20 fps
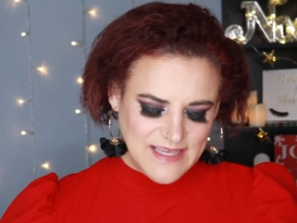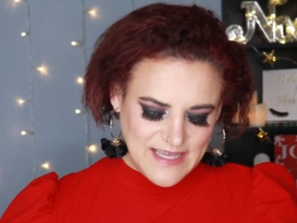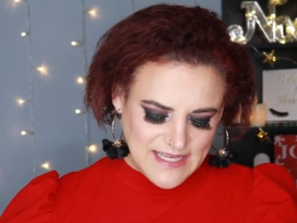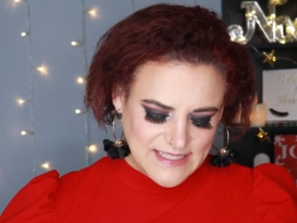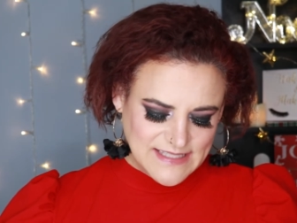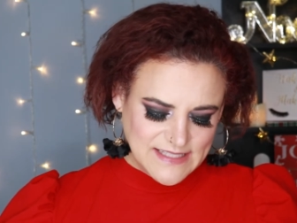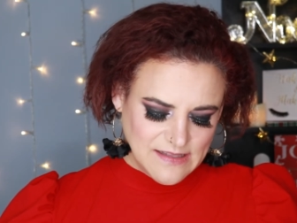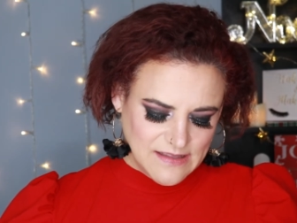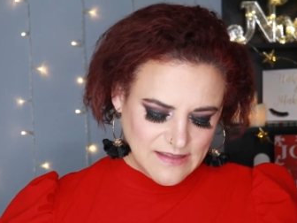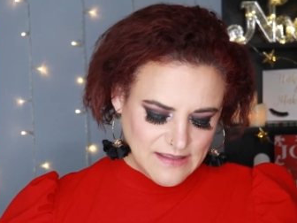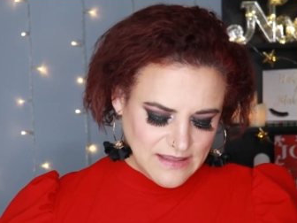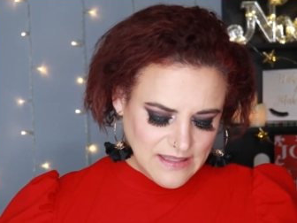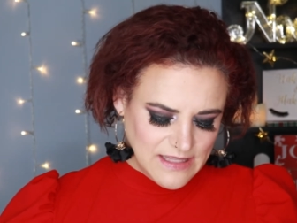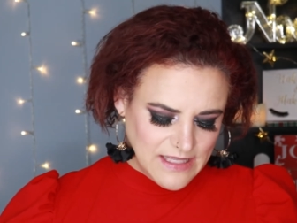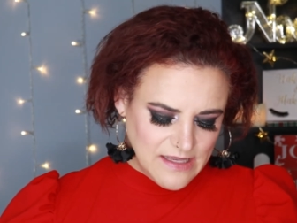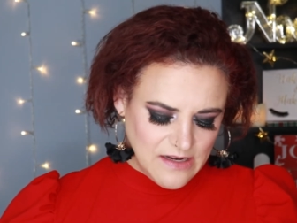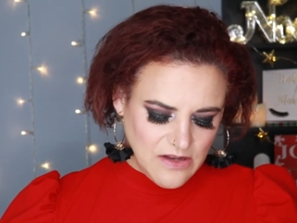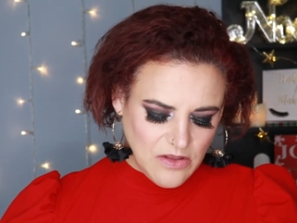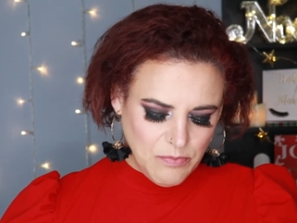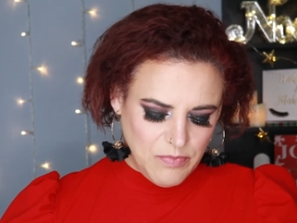it's a
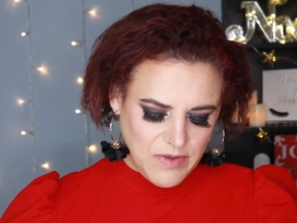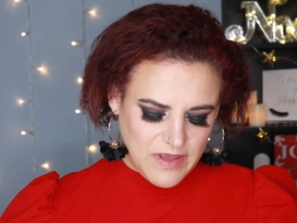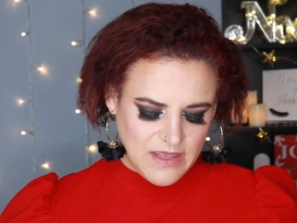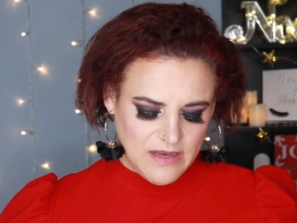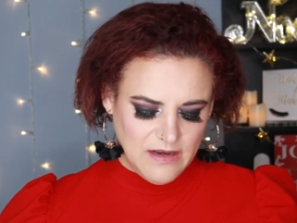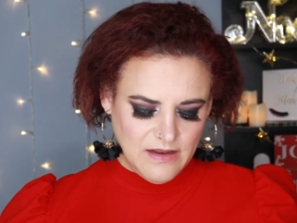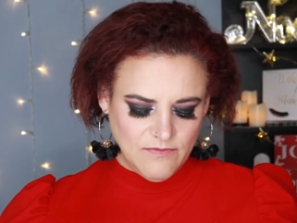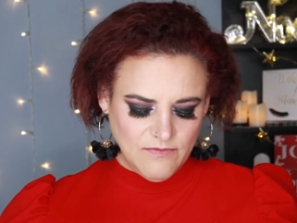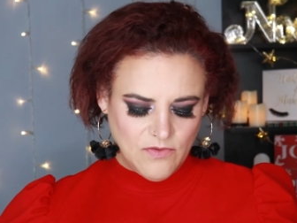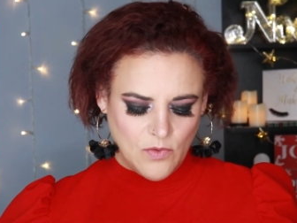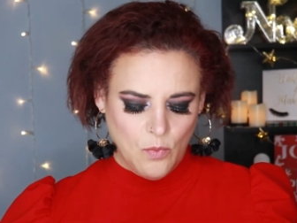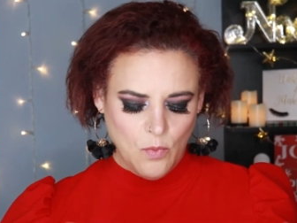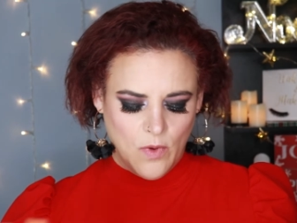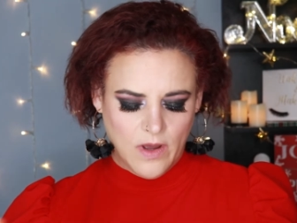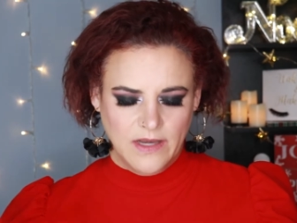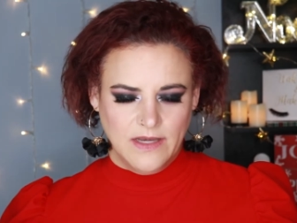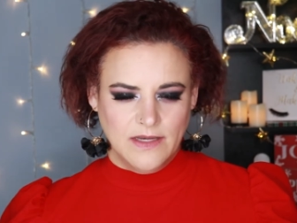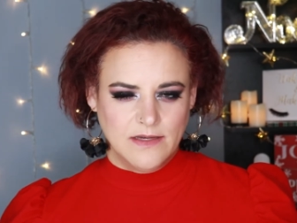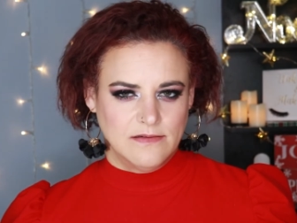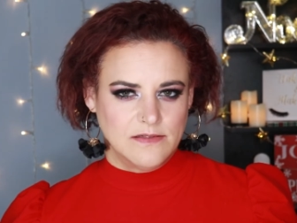little bit of a
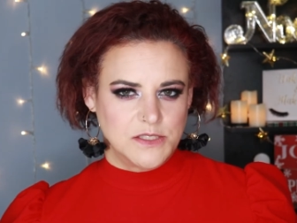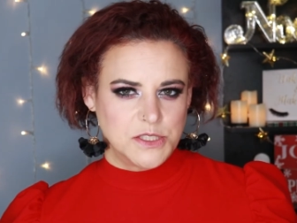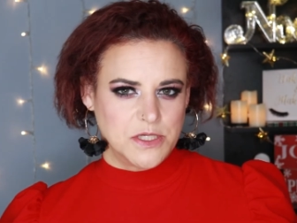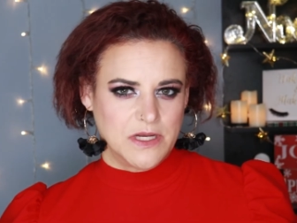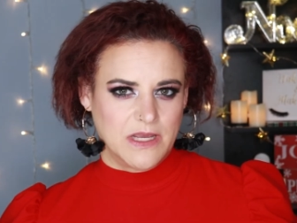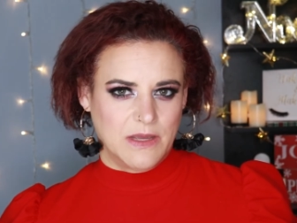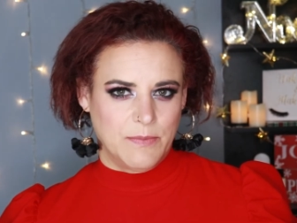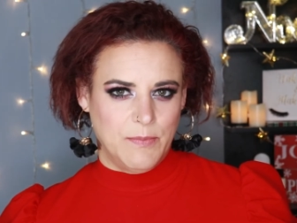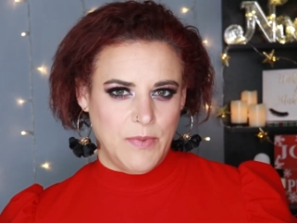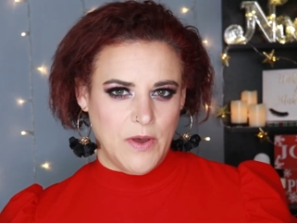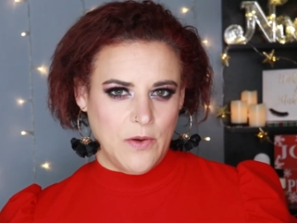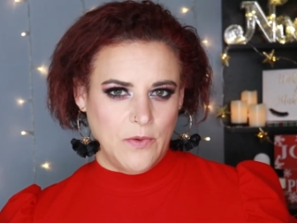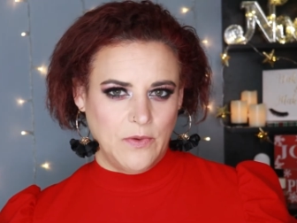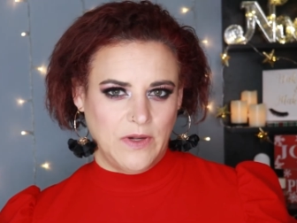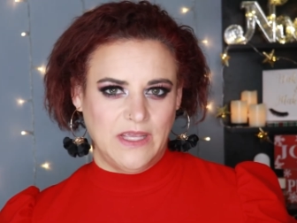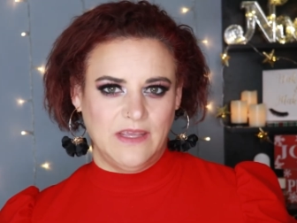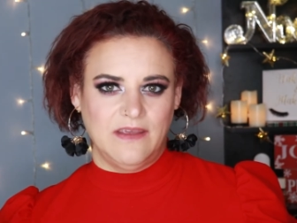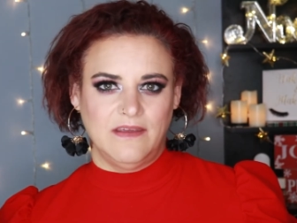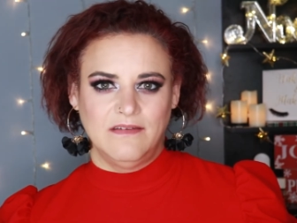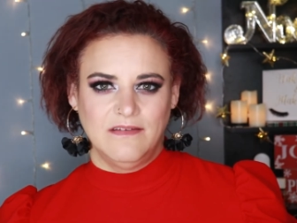one trick
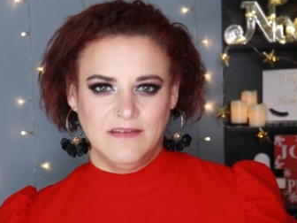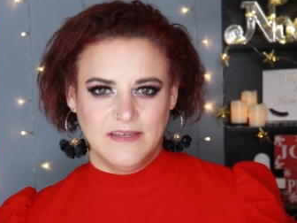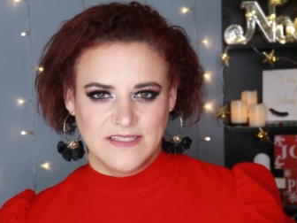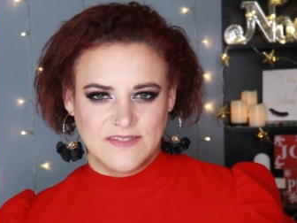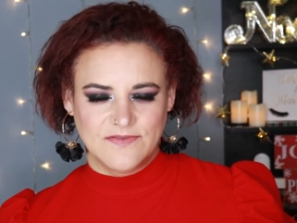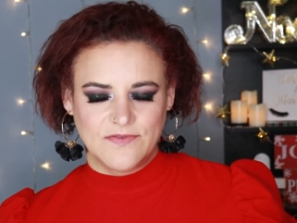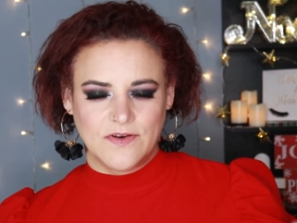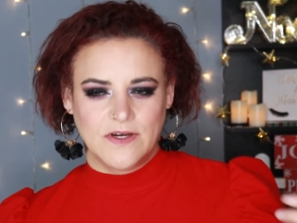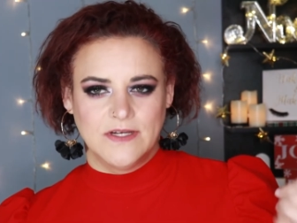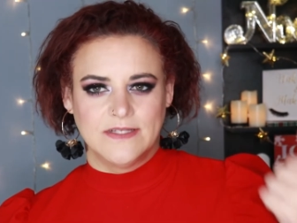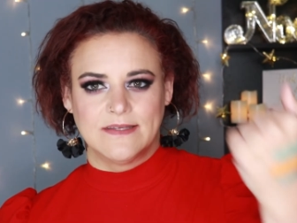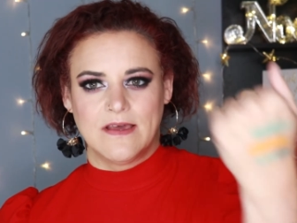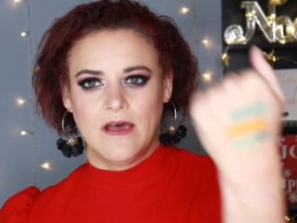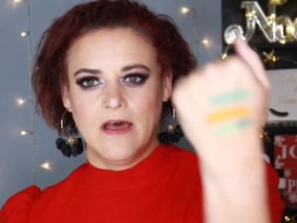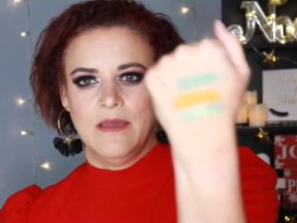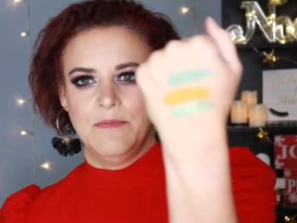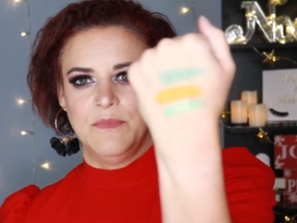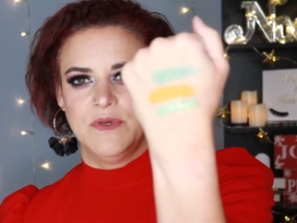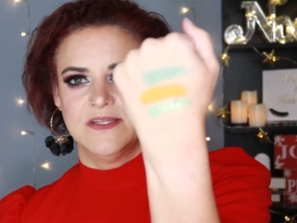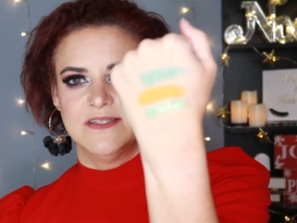pony as far as
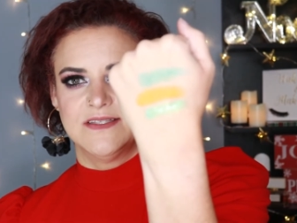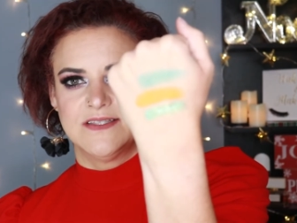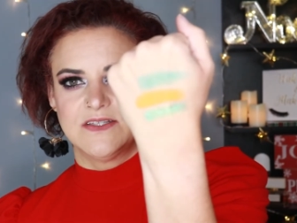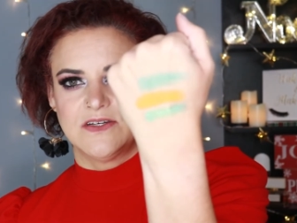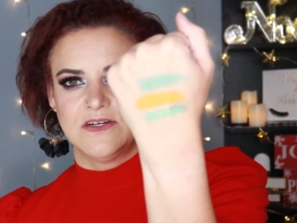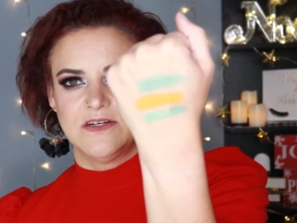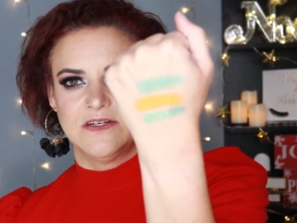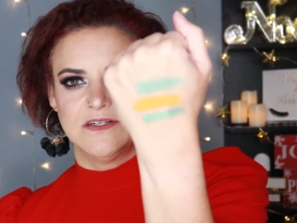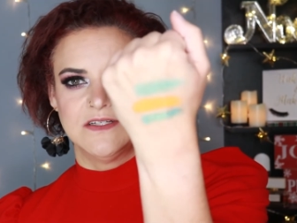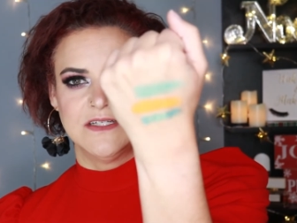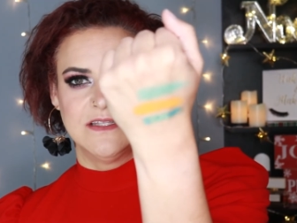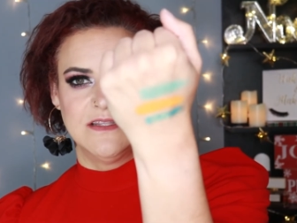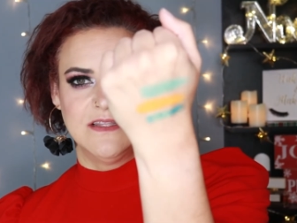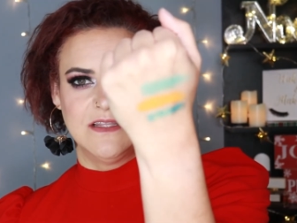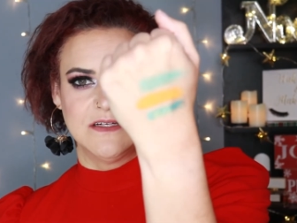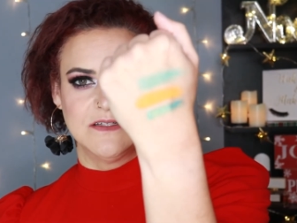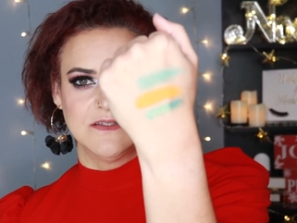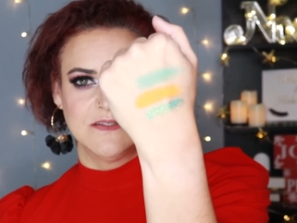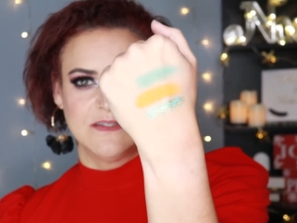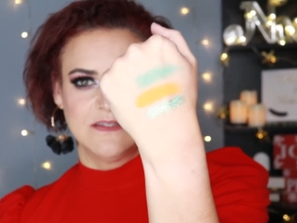I'm concerned.
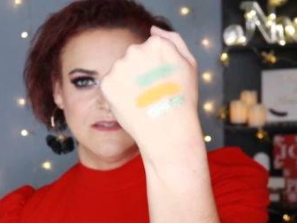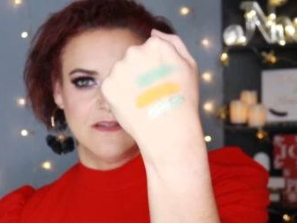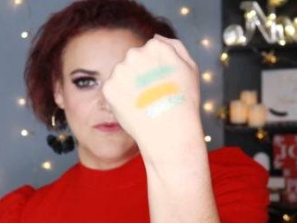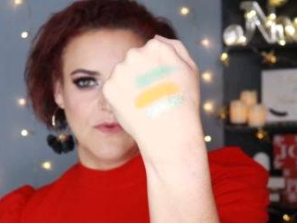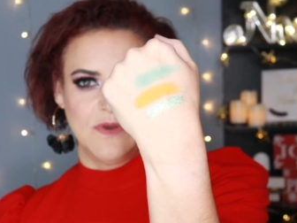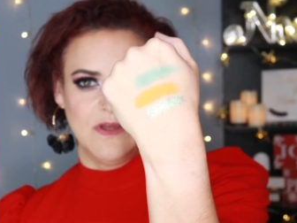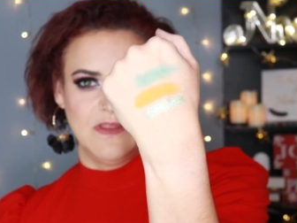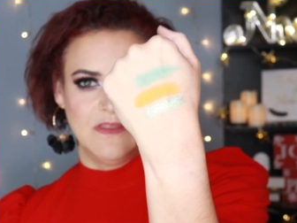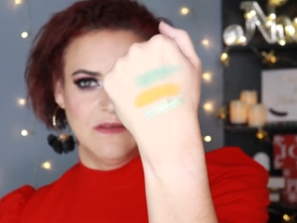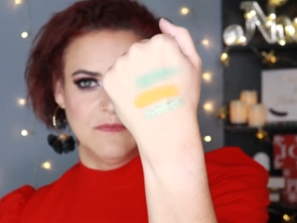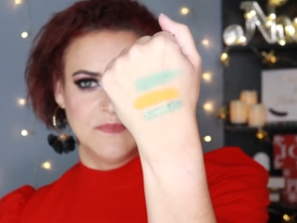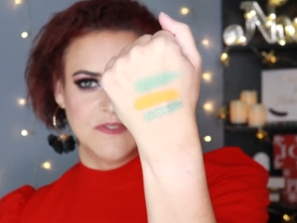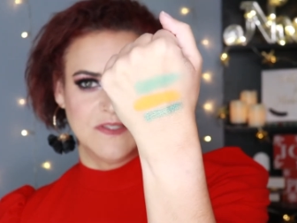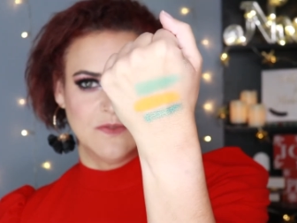There's three of them